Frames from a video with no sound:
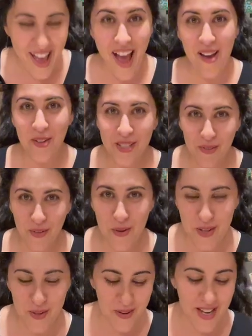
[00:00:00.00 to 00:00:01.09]
I hold the fruit
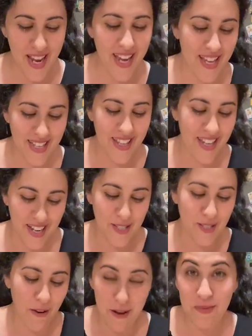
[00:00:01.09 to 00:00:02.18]
with one hand and then I
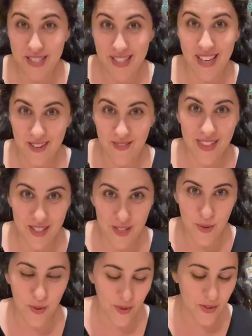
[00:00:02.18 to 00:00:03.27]
scrape the skin with the
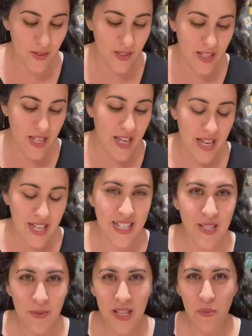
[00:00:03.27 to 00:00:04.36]
tool. It
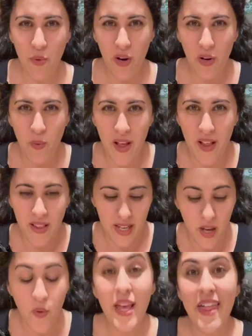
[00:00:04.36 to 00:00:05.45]
doesn't really work well. Like,
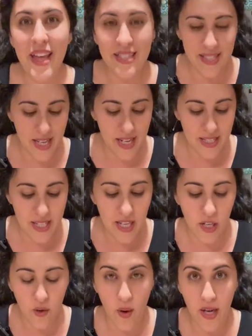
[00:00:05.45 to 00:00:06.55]
oh yeah, that's it. It's like a
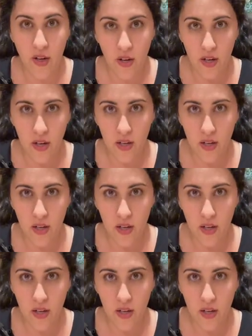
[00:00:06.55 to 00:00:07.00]
grater.